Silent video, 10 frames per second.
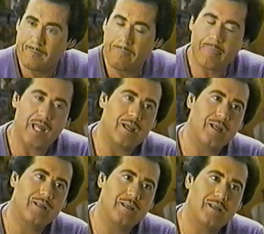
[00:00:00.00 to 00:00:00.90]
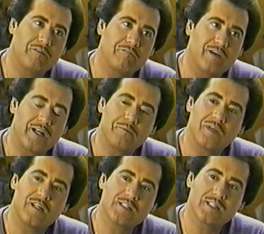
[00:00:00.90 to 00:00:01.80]
And he invited me
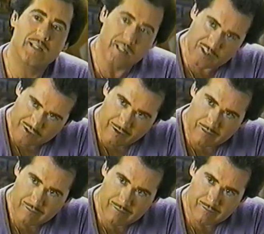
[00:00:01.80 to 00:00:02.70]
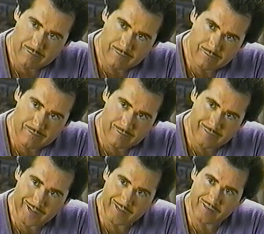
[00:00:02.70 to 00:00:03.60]
to see his show
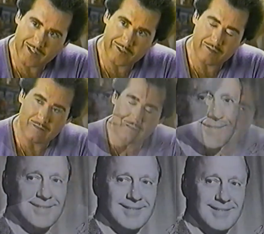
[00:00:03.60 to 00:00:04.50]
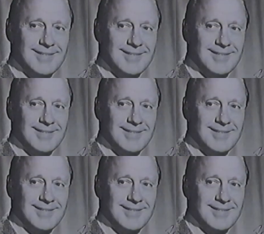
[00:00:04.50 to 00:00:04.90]
in a theater in Sydney.